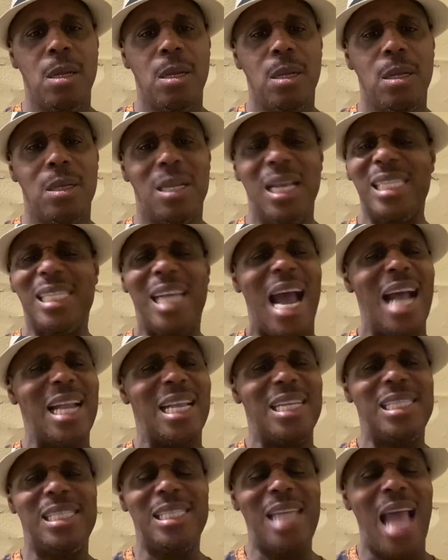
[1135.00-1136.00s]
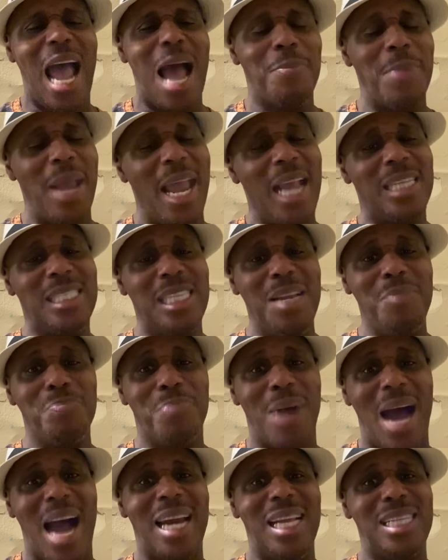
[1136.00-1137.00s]
This got to stop. 18
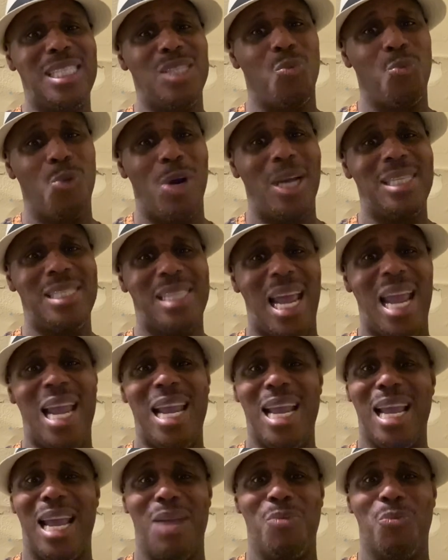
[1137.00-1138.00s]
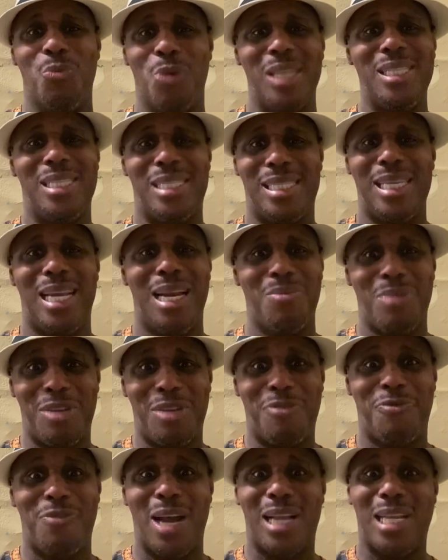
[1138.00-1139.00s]
bodies in one day in one city. What the
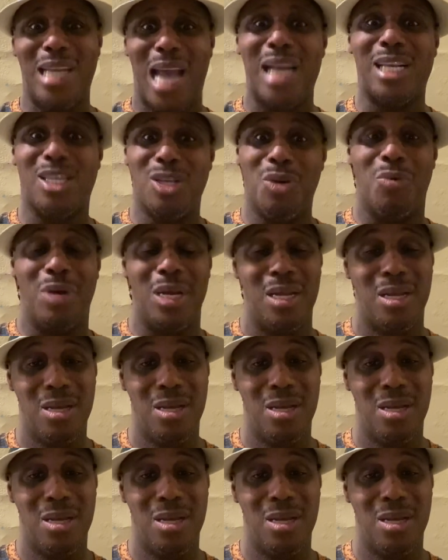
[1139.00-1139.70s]
fuck y'all doing?